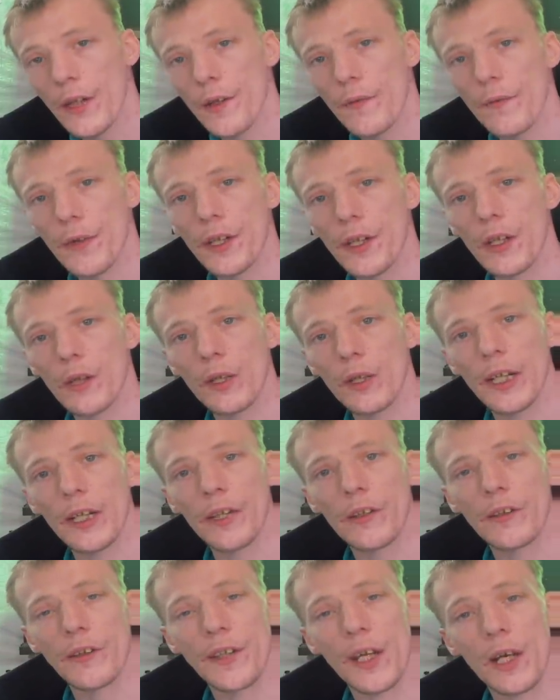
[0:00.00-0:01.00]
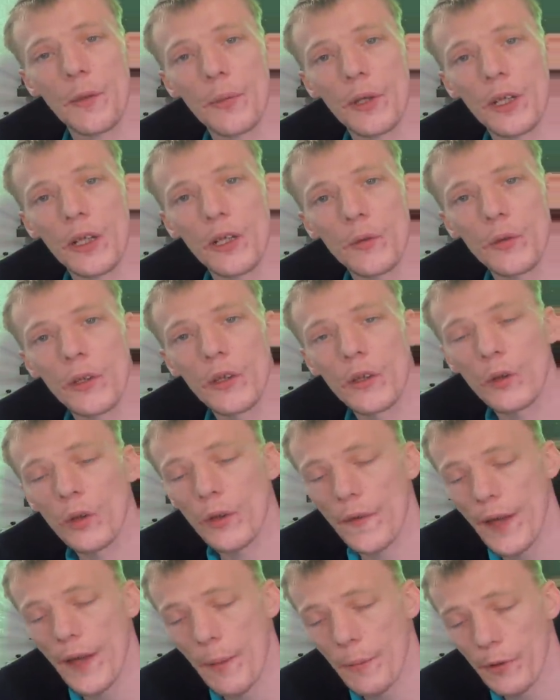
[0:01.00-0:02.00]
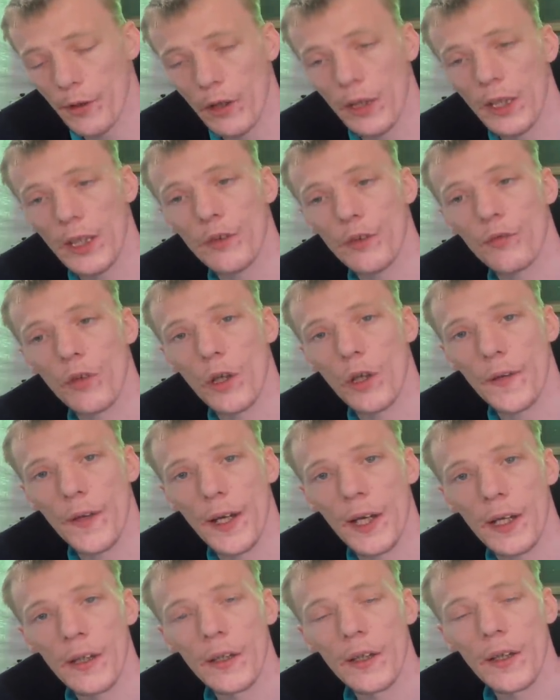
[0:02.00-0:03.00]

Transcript: the video links down below, or the Amazon links rather.